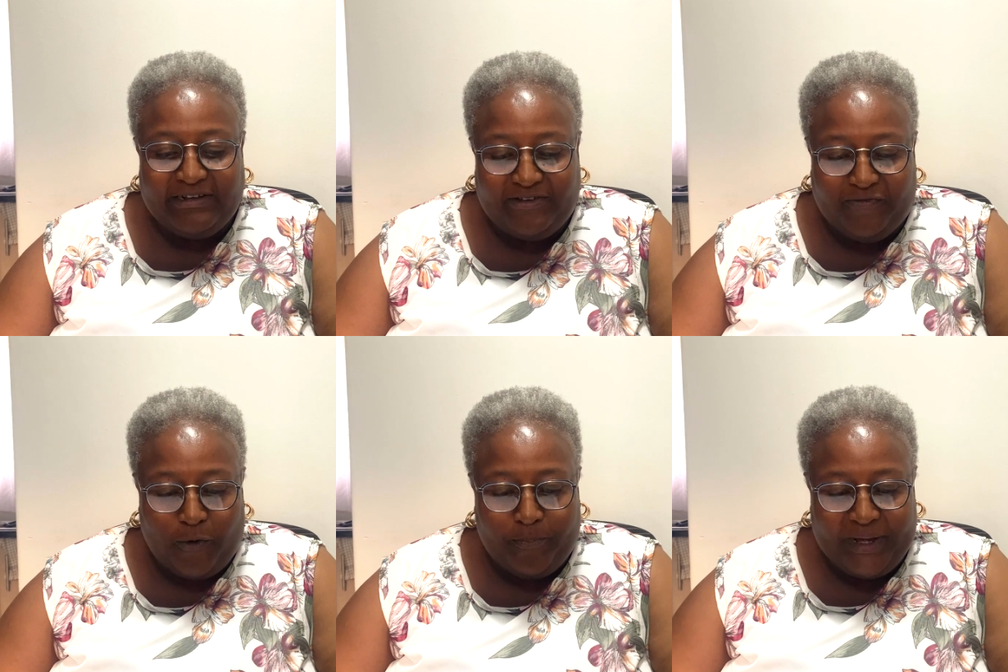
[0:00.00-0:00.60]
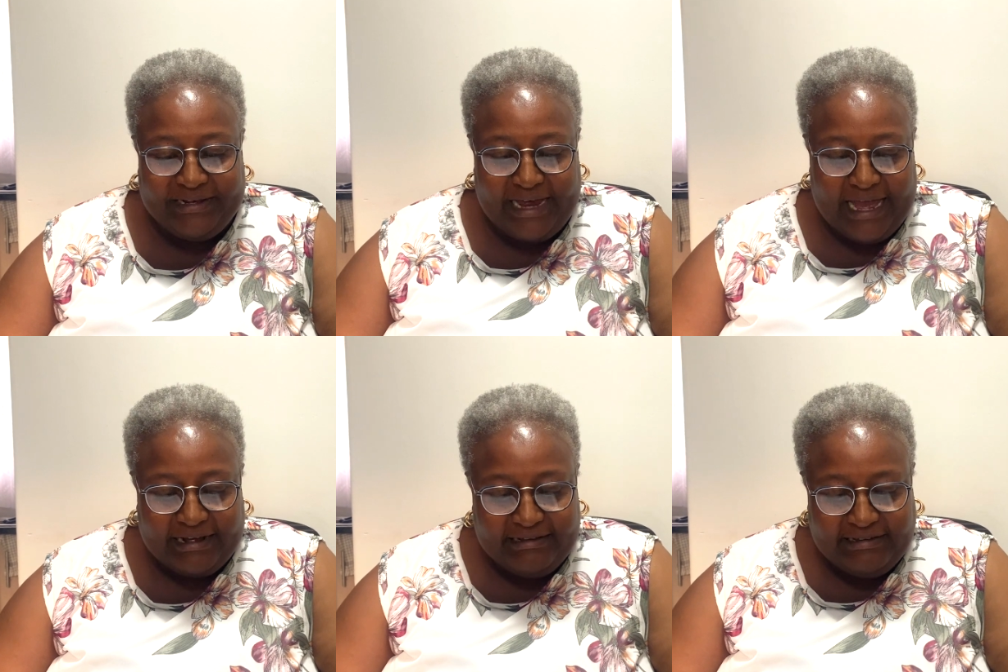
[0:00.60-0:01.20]
Development
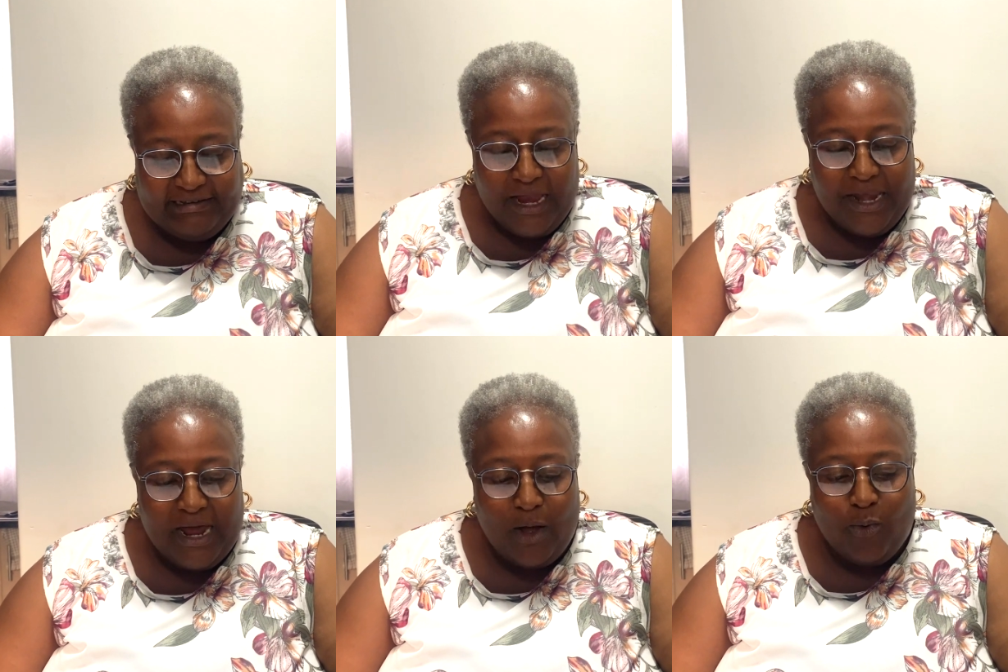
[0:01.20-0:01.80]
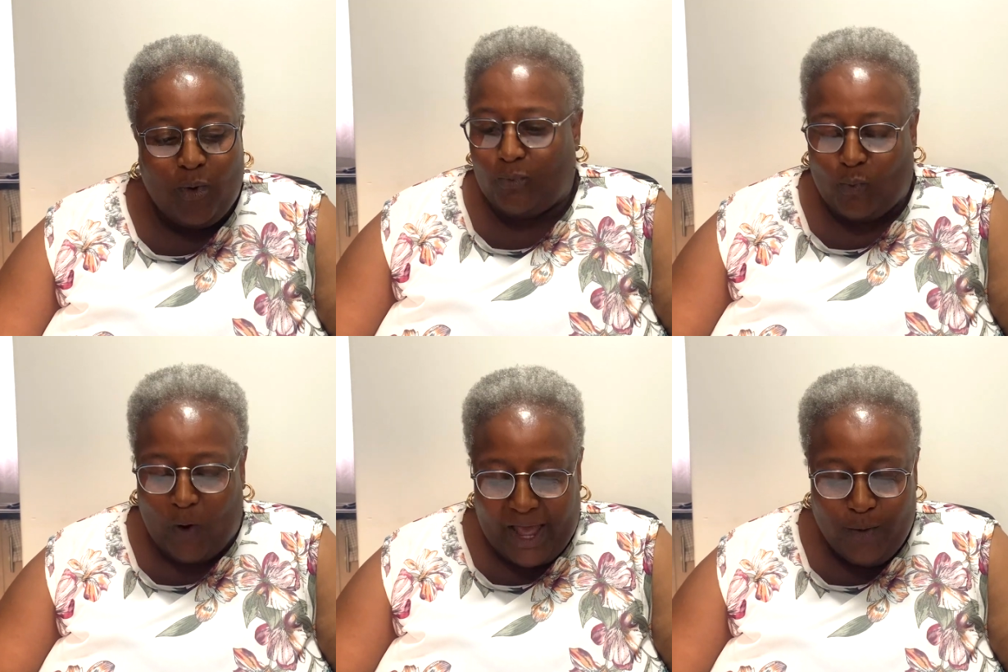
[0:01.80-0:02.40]
Act. Now,
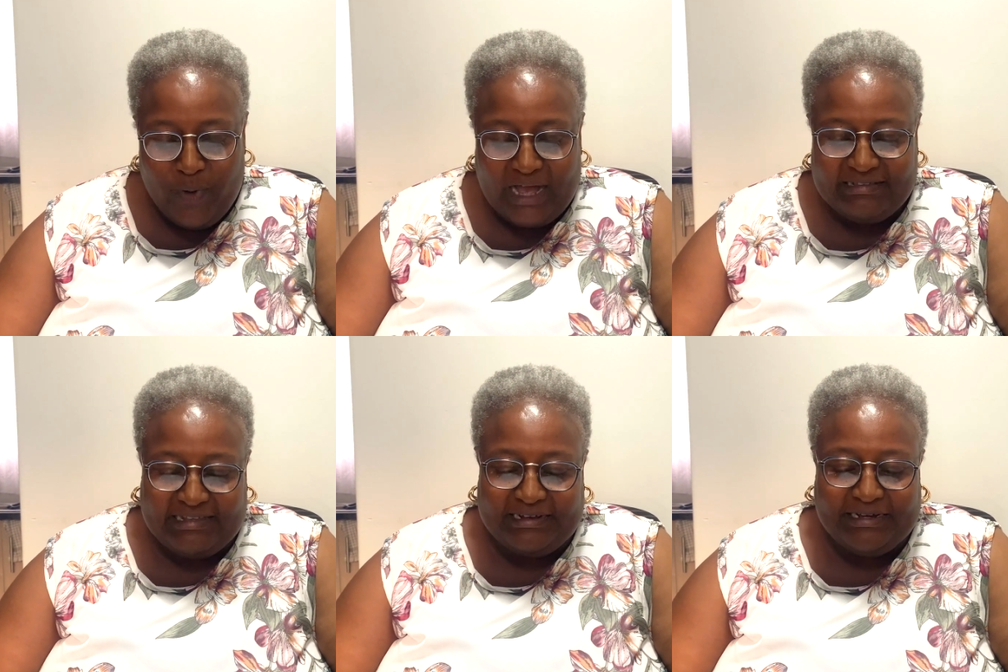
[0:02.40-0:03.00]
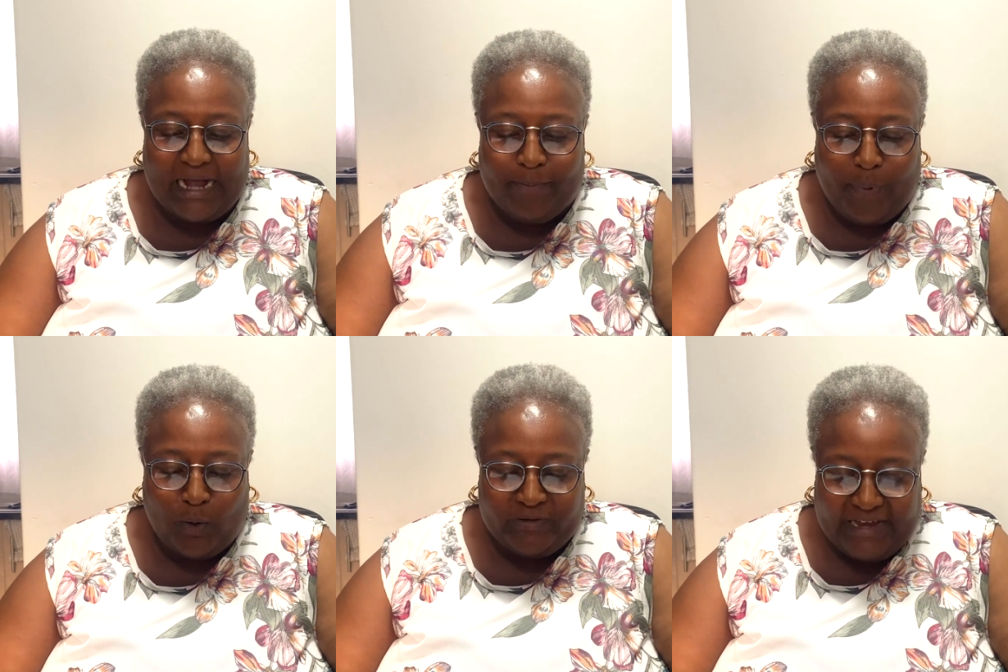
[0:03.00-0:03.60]
why we are studying
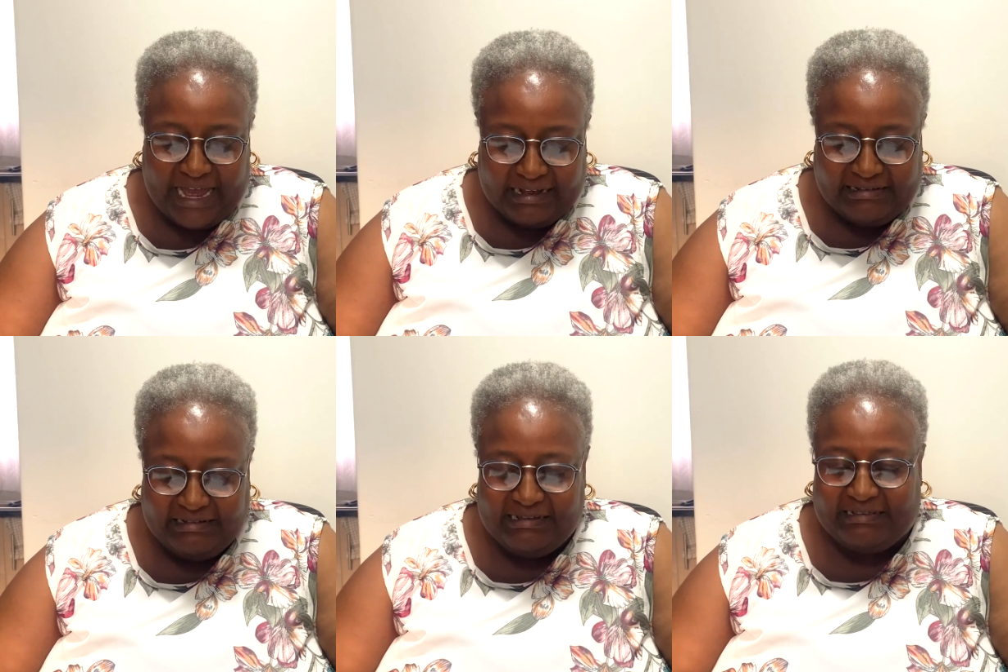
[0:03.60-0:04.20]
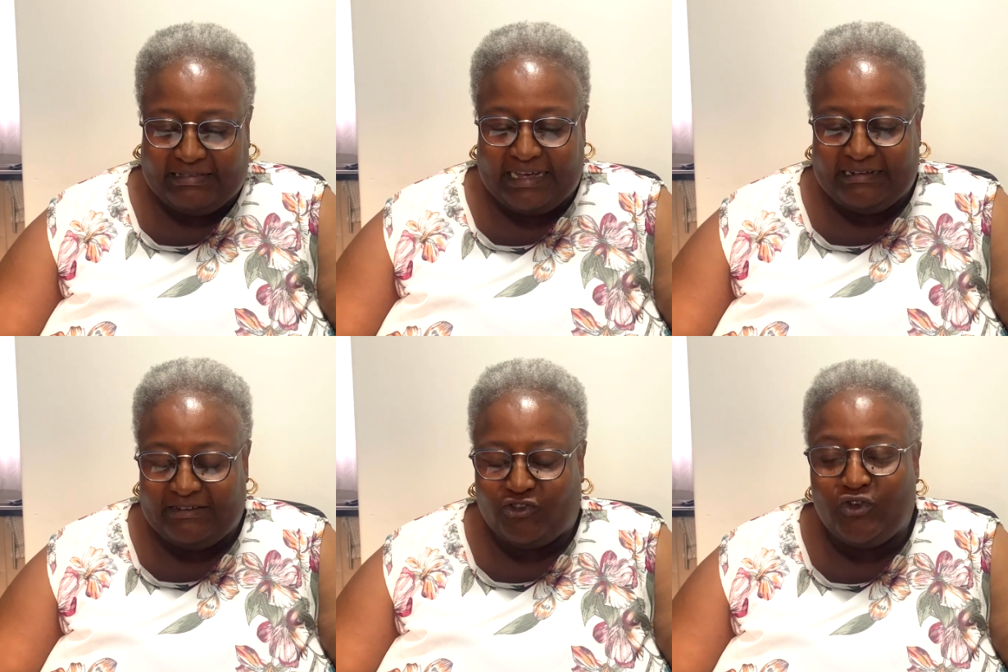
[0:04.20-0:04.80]
about Act, it's that
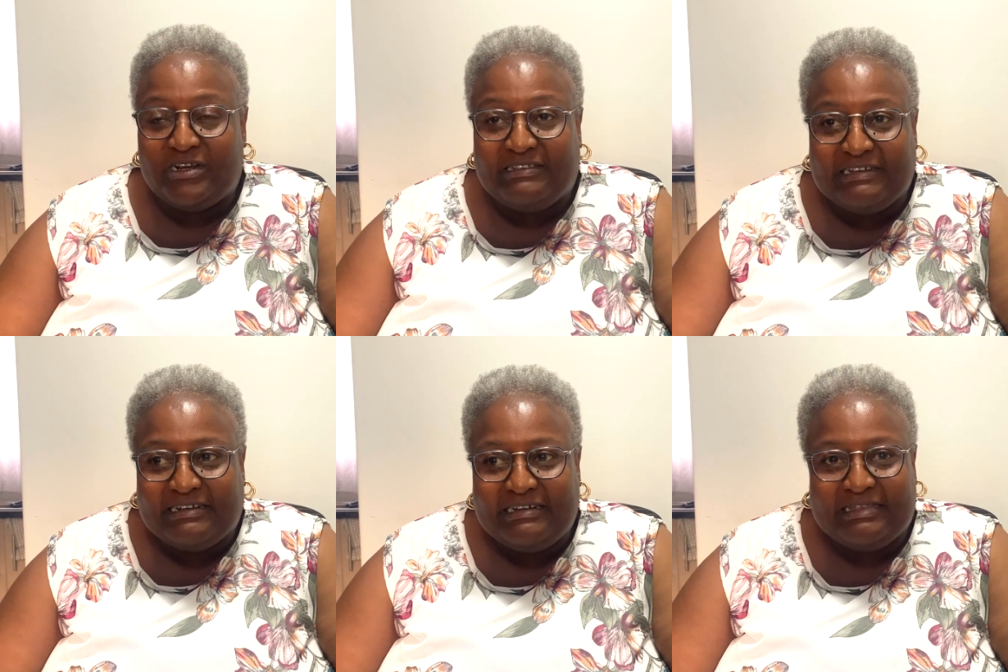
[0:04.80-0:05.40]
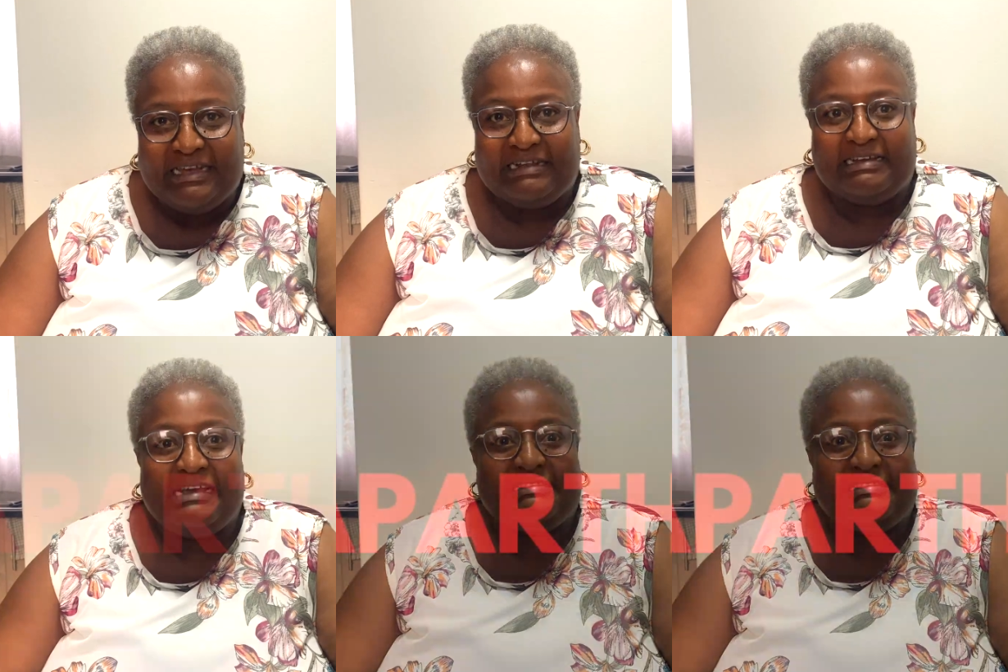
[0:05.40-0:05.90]
it's not a secret that as